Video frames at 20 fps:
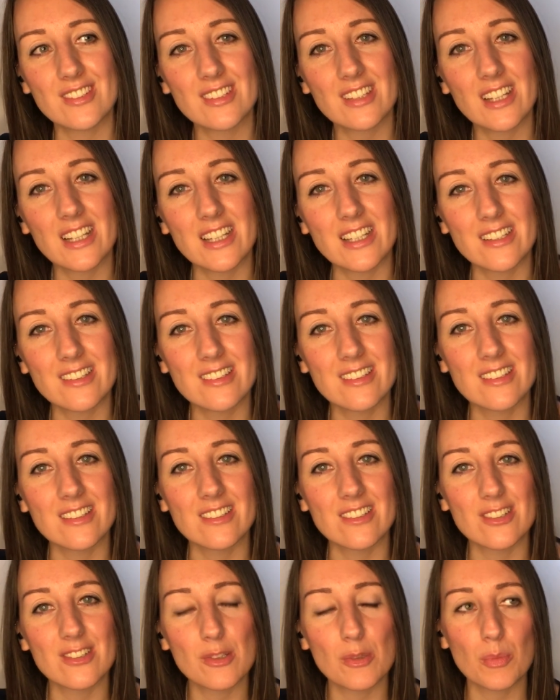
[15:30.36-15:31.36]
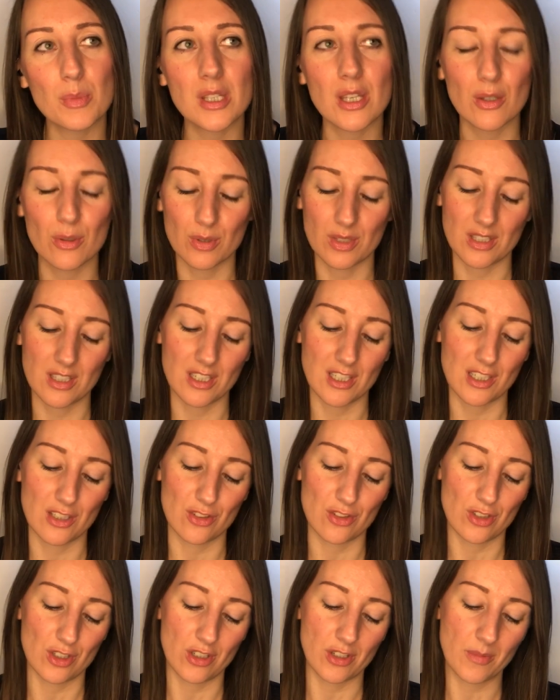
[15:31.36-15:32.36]
I like to just be out in
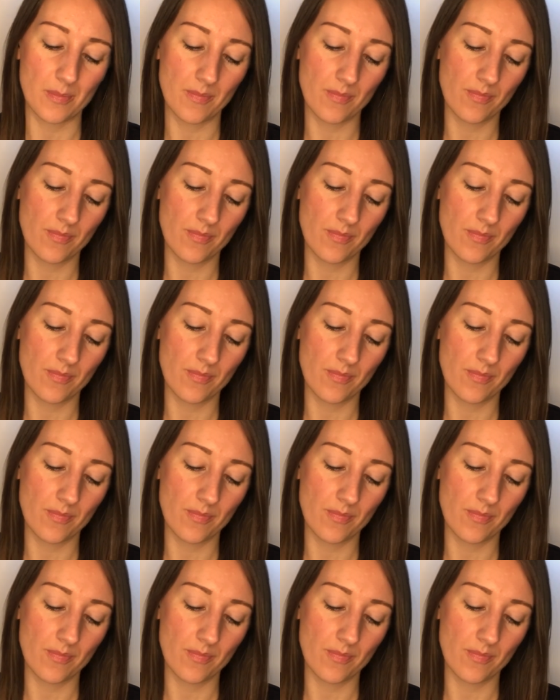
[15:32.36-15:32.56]
nature.